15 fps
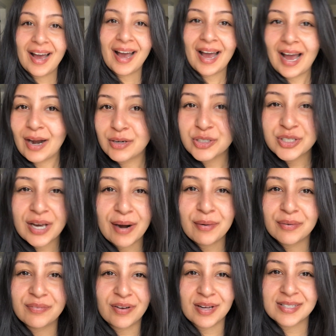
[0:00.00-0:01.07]
Our
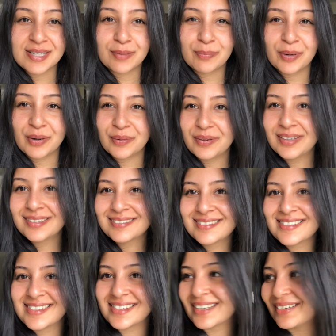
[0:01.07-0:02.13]
shower faucet broke,
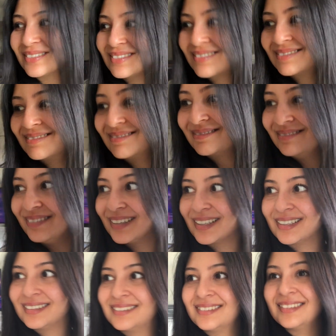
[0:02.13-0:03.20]
so
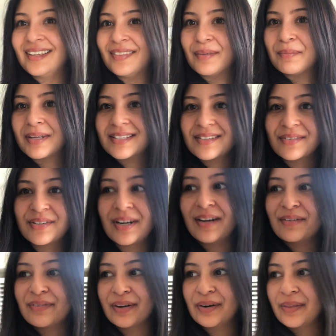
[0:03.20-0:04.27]
we're in the midst of trying
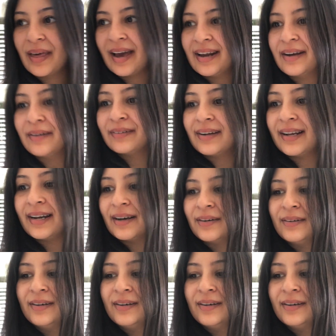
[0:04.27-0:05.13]
to figure that out right now.